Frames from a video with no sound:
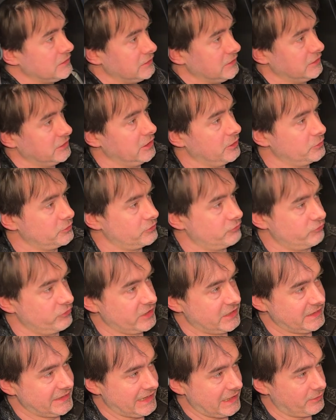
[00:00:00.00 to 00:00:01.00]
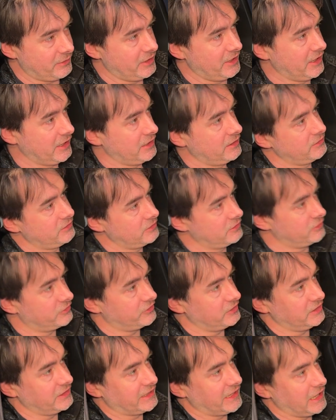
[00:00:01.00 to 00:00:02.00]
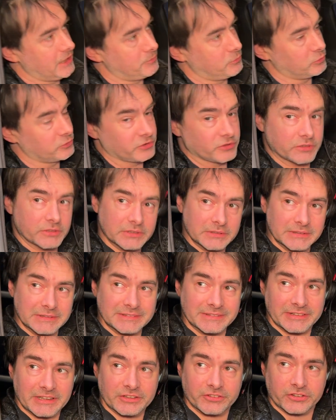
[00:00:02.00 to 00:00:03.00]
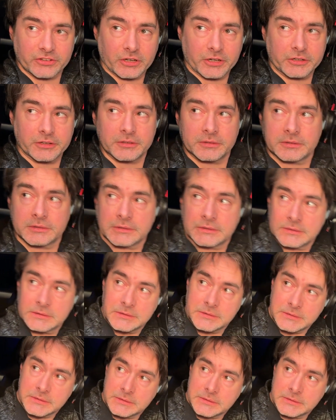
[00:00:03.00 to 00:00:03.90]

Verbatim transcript: and I was rigging down here, you'd see the cables yeah. this side. Yeah.